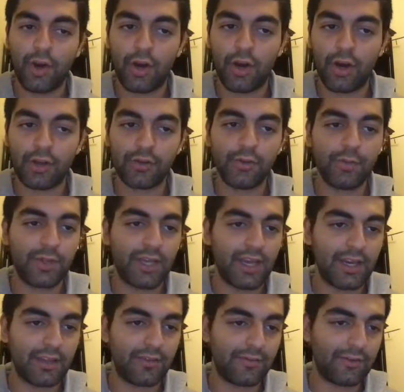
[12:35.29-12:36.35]

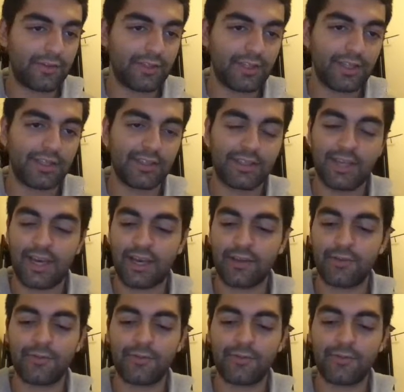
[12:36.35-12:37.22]
duplicating the first thing in the stack.